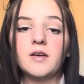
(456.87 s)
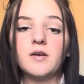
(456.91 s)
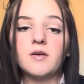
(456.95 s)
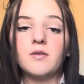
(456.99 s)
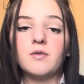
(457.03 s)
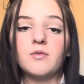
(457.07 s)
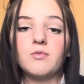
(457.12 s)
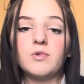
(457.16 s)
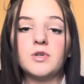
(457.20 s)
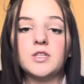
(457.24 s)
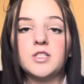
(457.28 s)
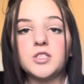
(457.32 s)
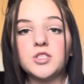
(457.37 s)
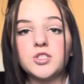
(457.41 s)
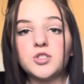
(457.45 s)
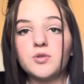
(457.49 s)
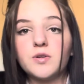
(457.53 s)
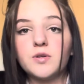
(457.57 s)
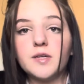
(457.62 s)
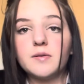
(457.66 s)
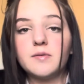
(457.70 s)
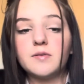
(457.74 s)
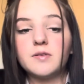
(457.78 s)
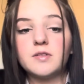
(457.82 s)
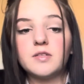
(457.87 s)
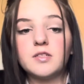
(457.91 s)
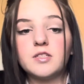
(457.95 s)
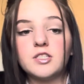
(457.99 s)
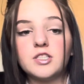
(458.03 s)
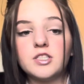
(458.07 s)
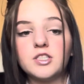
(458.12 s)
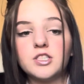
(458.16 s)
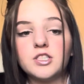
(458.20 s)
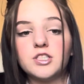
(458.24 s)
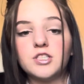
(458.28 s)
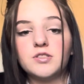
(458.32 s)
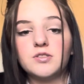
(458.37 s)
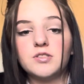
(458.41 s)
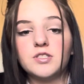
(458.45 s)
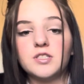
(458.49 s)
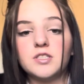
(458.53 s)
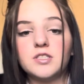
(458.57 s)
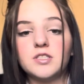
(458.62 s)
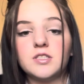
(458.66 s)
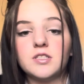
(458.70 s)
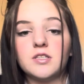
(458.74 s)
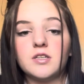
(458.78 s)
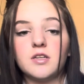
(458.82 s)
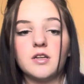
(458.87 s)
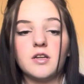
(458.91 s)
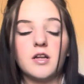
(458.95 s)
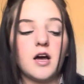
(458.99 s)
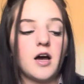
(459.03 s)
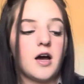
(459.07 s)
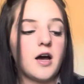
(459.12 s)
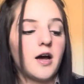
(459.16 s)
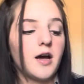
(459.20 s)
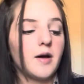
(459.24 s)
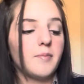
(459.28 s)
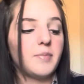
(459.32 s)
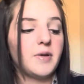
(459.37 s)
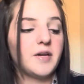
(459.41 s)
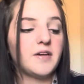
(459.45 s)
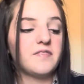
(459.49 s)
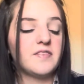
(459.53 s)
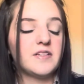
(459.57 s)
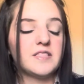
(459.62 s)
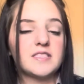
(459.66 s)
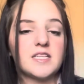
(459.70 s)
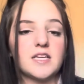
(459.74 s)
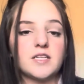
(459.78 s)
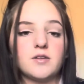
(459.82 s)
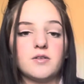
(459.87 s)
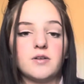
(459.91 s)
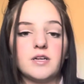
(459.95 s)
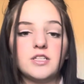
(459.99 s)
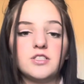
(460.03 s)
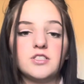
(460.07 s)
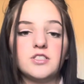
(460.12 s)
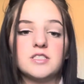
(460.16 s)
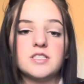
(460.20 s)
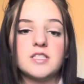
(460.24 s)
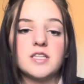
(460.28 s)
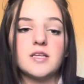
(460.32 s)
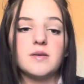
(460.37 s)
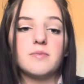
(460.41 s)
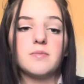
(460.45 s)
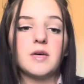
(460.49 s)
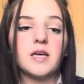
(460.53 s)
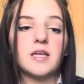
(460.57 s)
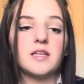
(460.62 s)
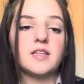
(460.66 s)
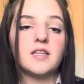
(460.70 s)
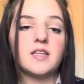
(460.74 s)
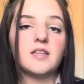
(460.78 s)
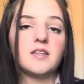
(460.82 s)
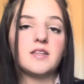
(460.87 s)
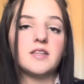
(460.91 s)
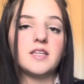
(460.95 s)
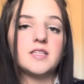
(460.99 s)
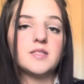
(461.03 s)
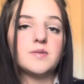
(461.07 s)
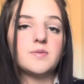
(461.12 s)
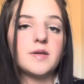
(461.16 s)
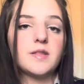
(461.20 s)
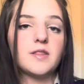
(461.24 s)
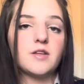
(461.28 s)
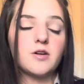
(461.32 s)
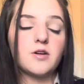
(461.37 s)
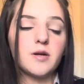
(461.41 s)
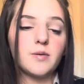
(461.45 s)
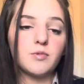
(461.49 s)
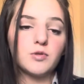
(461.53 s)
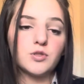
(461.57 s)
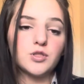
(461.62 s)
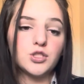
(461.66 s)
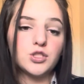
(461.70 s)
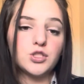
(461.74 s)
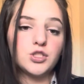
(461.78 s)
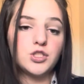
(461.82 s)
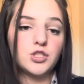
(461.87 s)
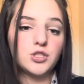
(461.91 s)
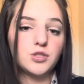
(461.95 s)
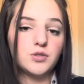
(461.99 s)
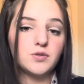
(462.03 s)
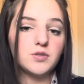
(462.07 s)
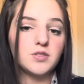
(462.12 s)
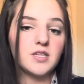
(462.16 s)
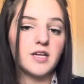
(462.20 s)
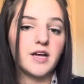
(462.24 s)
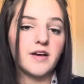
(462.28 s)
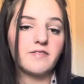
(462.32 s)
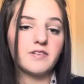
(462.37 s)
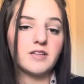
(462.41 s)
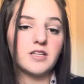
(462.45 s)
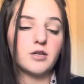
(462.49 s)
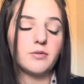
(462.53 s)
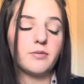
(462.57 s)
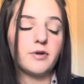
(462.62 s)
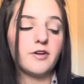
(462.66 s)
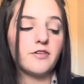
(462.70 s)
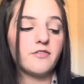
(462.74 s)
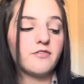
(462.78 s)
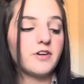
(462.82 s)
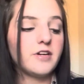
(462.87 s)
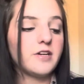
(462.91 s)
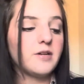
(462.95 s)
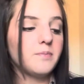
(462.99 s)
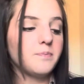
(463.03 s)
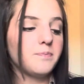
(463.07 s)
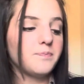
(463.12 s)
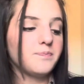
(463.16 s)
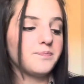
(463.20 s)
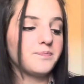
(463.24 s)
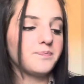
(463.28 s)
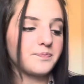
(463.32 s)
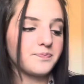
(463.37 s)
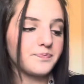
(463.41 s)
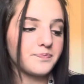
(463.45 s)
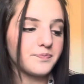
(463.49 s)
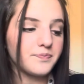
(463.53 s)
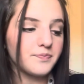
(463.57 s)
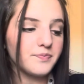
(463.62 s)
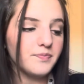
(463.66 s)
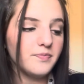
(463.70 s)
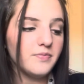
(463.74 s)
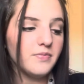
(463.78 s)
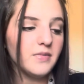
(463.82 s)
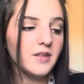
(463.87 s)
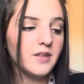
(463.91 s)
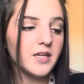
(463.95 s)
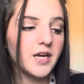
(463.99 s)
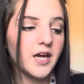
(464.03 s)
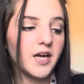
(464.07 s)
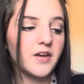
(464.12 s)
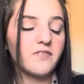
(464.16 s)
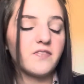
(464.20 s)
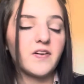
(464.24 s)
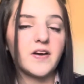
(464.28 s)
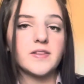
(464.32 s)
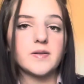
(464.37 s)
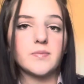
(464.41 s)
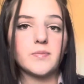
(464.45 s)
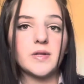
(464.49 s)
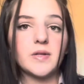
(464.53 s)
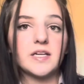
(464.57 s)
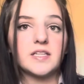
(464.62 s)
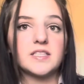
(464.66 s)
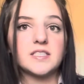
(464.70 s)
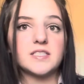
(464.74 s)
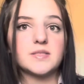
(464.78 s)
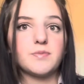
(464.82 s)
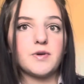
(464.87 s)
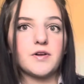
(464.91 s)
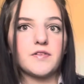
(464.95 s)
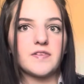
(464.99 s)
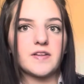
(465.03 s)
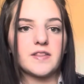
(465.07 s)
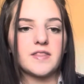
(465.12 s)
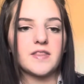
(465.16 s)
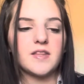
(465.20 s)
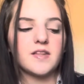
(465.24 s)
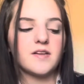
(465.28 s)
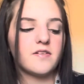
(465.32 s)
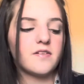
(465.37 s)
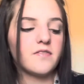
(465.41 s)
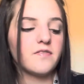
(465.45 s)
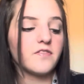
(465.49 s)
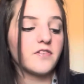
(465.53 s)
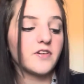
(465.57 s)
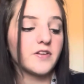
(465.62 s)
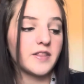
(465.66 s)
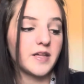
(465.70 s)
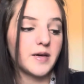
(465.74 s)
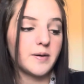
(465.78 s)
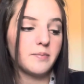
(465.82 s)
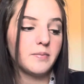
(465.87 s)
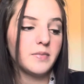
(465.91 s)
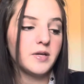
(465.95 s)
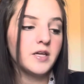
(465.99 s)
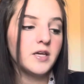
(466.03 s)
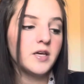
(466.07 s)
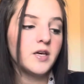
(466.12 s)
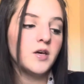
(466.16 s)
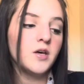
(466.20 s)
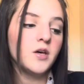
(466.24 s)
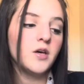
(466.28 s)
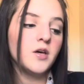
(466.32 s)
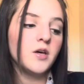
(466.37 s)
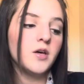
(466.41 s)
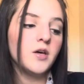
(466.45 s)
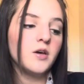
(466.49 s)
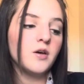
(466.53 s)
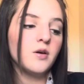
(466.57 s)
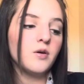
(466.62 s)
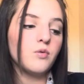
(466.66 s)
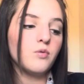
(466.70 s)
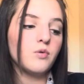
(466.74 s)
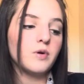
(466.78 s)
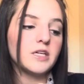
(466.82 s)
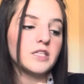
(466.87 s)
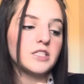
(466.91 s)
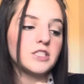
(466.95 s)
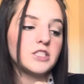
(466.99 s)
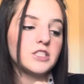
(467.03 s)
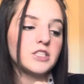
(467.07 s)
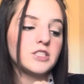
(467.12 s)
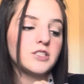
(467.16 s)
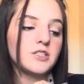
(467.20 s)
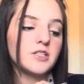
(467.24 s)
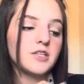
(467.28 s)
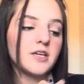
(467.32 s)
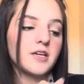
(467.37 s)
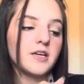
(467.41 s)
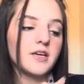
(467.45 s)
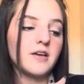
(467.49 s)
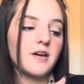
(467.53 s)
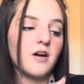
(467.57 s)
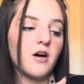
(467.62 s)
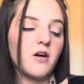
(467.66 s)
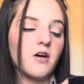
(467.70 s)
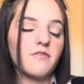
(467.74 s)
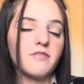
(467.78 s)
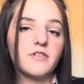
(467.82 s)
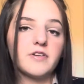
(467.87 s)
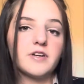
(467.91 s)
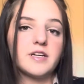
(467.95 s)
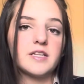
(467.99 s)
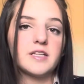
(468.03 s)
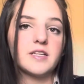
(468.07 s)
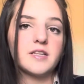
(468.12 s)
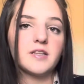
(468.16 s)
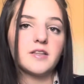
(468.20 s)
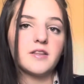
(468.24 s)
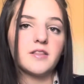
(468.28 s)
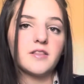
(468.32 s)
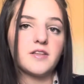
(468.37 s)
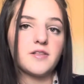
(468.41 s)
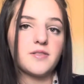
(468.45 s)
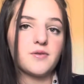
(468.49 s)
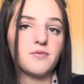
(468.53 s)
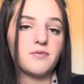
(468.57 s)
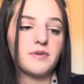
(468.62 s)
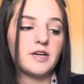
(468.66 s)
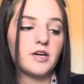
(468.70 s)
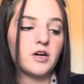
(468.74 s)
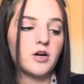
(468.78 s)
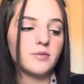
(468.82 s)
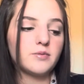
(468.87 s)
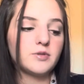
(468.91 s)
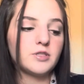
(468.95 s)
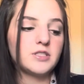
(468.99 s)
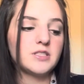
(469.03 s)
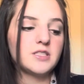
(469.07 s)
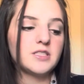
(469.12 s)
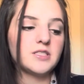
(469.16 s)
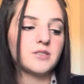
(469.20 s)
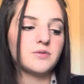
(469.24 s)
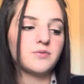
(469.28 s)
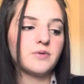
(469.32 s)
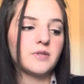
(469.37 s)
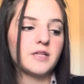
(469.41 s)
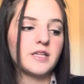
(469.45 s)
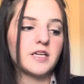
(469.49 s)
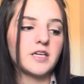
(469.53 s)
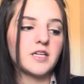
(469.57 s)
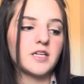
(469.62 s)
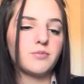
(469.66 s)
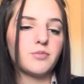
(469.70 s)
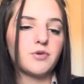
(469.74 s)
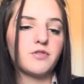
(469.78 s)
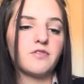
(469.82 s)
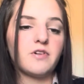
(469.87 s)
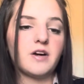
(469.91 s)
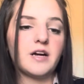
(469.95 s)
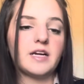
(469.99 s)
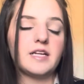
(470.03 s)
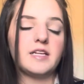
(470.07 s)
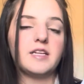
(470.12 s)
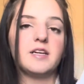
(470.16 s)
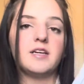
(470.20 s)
wouldn't join due to benefits that don't interest them, and this way they're able to choose and have a little bit of freedom and find the plan that's perfect for them, which offering the 3 options is really going to provide